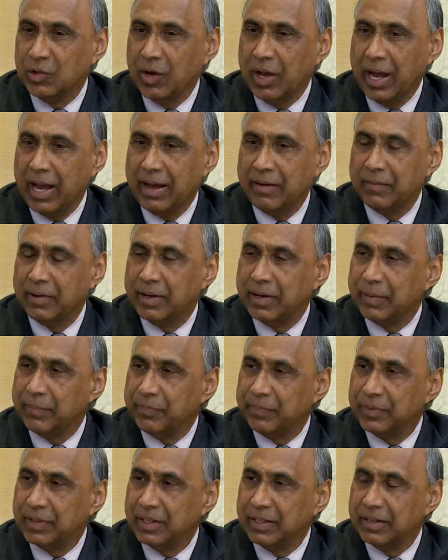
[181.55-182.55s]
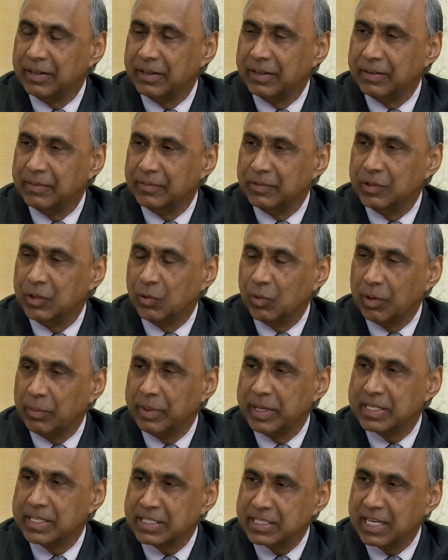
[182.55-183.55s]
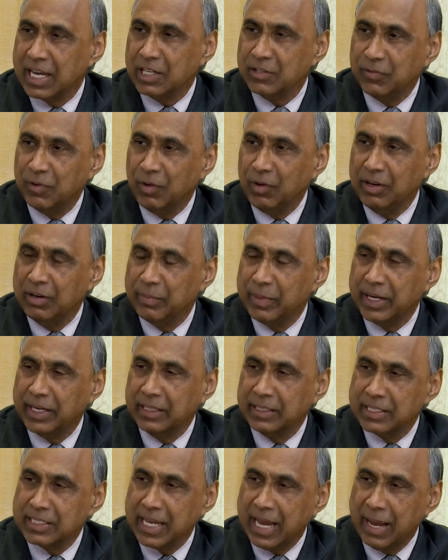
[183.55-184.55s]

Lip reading: you have you will be successful in making this